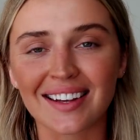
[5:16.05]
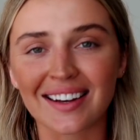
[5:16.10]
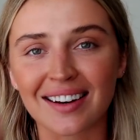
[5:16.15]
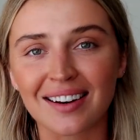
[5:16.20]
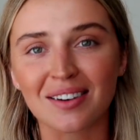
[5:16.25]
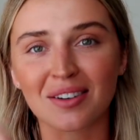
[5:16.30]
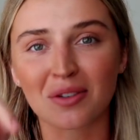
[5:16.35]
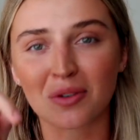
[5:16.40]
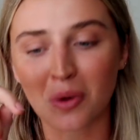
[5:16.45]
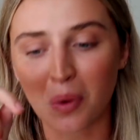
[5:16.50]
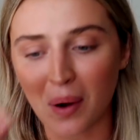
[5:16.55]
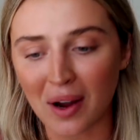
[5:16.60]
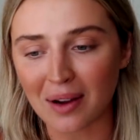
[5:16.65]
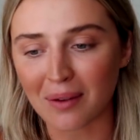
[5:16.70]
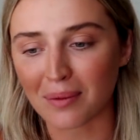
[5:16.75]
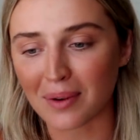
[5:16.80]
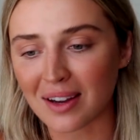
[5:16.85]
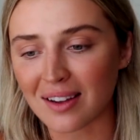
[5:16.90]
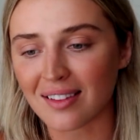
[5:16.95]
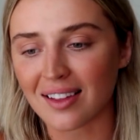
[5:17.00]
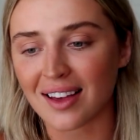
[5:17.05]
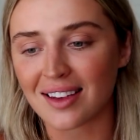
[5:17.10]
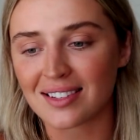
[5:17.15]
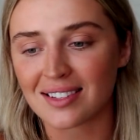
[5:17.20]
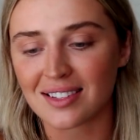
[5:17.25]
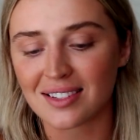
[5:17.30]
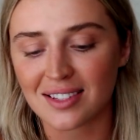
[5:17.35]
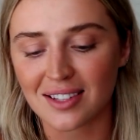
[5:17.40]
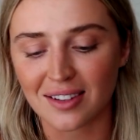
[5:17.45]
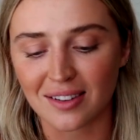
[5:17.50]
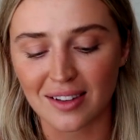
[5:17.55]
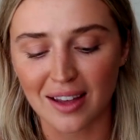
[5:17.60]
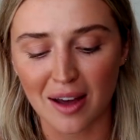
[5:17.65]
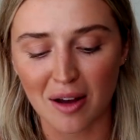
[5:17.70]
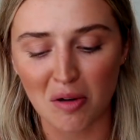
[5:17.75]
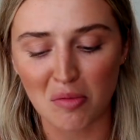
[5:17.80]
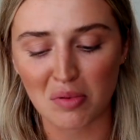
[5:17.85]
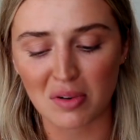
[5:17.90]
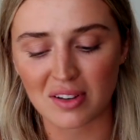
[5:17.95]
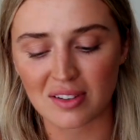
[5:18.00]
didn't quite realize until
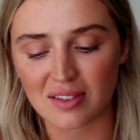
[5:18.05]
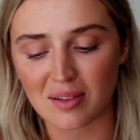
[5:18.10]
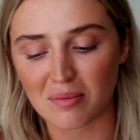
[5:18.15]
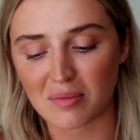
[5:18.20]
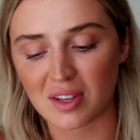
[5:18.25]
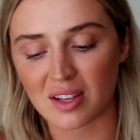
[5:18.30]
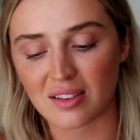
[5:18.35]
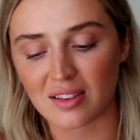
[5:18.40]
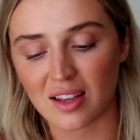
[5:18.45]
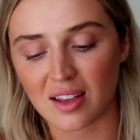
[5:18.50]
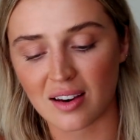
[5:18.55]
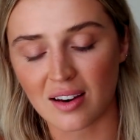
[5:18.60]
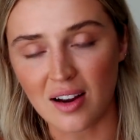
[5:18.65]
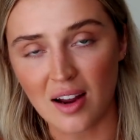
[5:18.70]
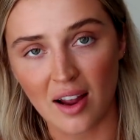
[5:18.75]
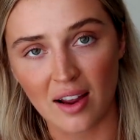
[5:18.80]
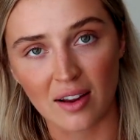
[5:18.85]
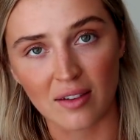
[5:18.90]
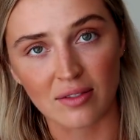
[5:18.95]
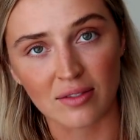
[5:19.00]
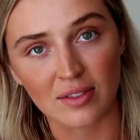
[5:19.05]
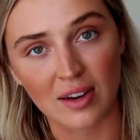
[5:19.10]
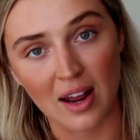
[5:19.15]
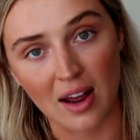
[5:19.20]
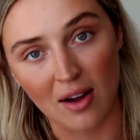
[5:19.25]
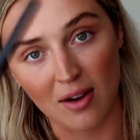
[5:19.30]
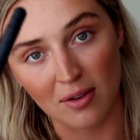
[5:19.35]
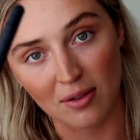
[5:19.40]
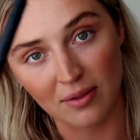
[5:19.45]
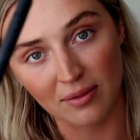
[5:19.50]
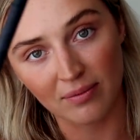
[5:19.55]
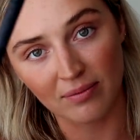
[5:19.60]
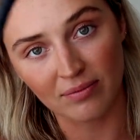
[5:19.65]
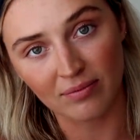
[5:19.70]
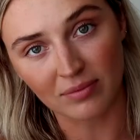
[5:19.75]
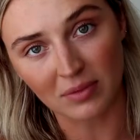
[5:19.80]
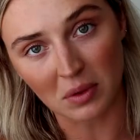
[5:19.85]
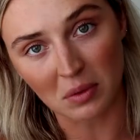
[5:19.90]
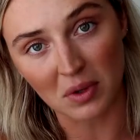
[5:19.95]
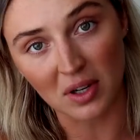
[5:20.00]
now, but it's something that I have now
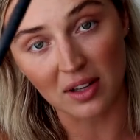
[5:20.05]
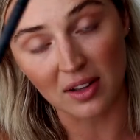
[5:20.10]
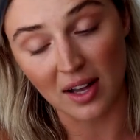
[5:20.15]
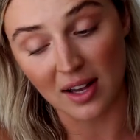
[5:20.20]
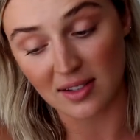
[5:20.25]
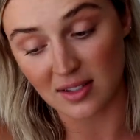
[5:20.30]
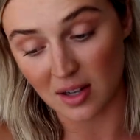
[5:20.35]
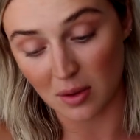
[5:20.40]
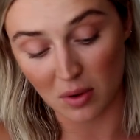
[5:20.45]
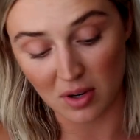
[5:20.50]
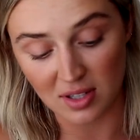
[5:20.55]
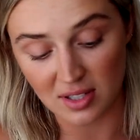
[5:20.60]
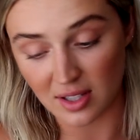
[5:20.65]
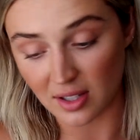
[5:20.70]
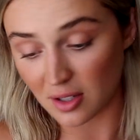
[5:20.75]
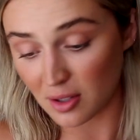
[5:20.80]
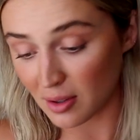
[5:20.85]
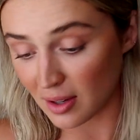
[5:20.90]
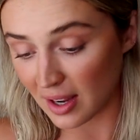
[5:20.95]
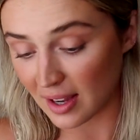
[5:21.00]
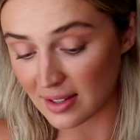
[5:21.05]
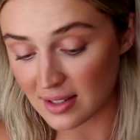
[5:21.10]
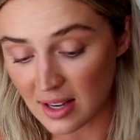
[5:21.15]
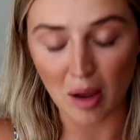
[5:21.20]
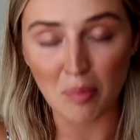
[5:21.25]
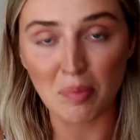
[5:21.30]
realized and I wanted to tell you guys.